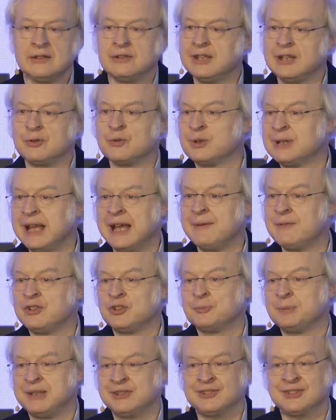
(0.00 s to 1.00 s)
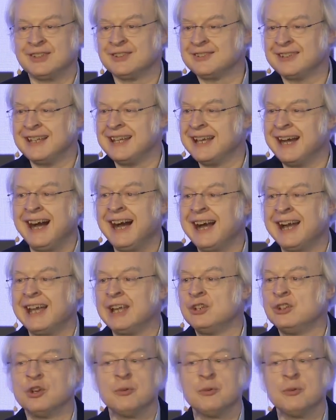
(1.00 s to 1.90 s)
They could have a specialist AI